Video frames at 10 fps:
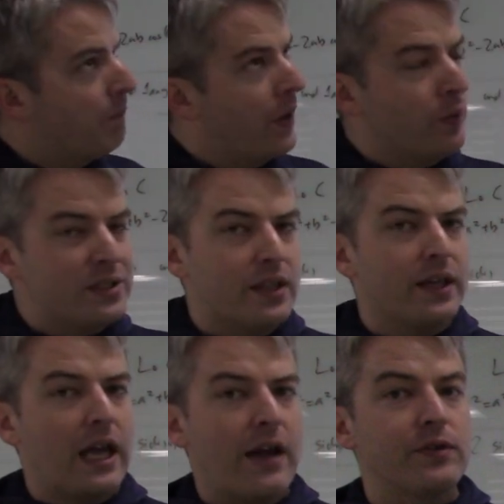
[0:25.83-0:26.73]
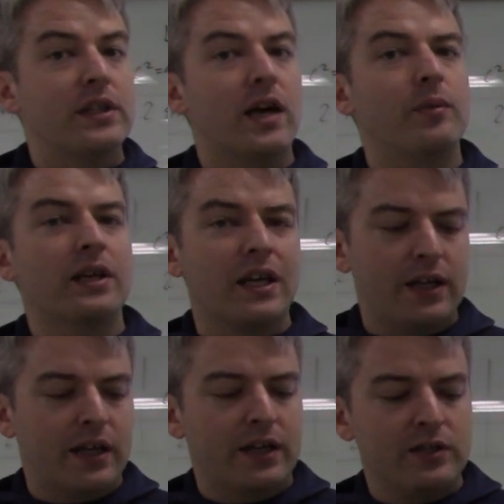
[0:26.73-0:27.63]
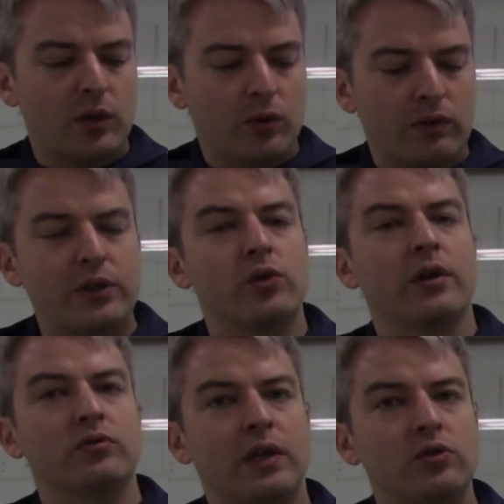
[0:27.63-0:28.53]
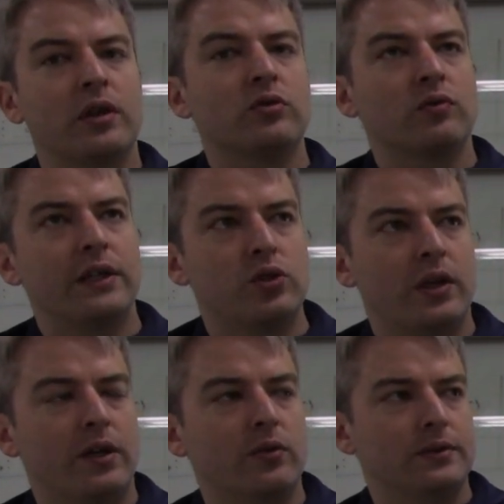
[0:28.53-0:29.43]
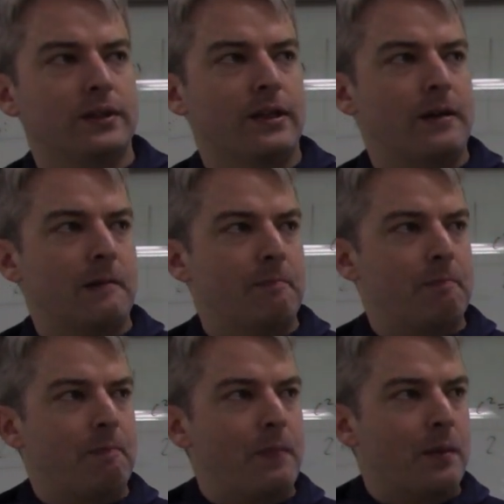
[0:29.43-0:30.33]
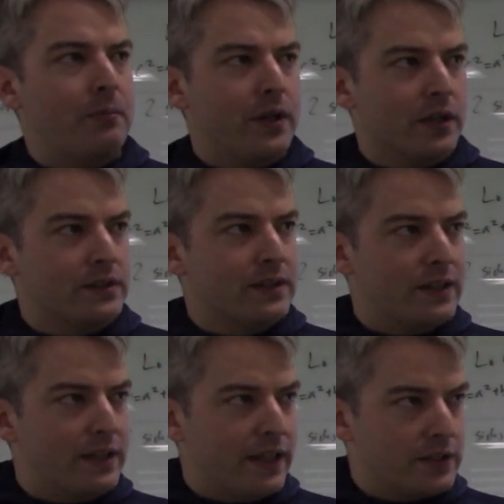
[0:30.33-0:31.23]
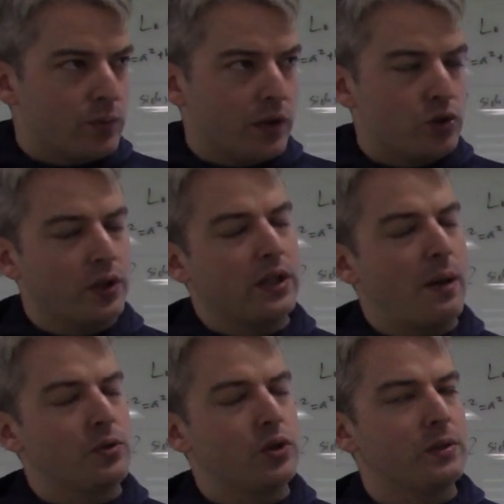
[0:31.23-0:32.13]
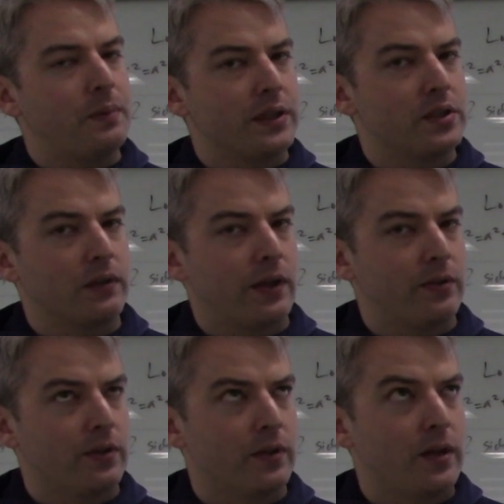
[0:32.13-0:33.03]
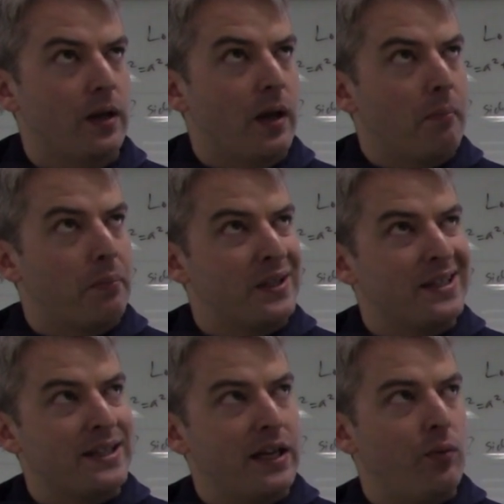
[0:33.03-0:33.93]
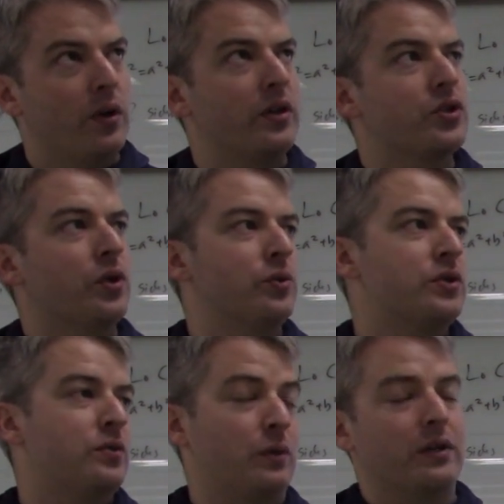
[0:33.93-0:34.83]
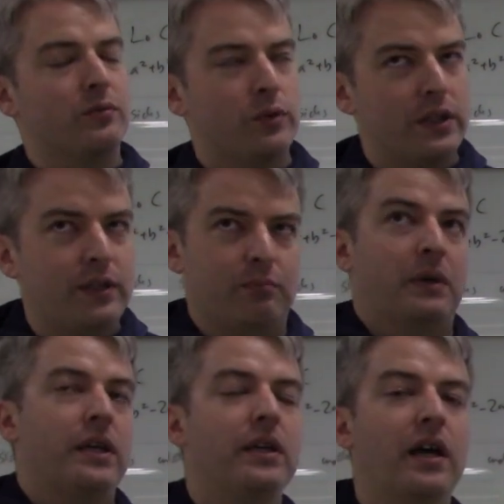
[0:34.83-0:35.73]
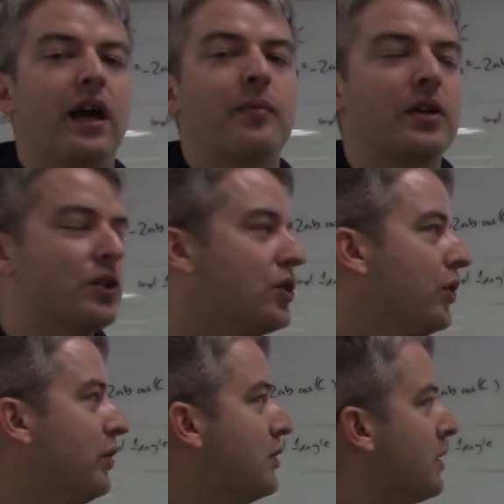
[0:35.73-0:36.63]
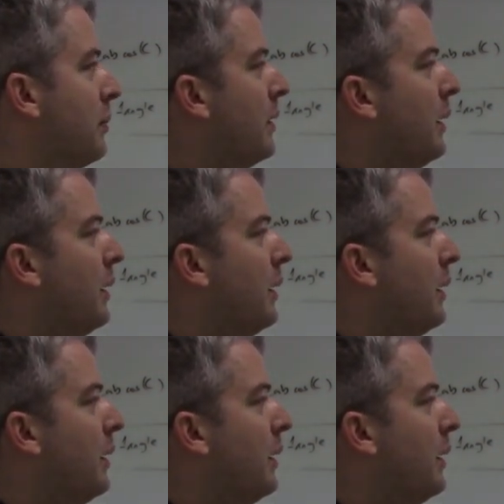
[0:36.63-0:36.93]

And we said, like, every time, again, I kind of use that word right triangles, right triangles, right triangles, because that's what our trigonometry is based around. But today we're going to show, well, I'm going to show you some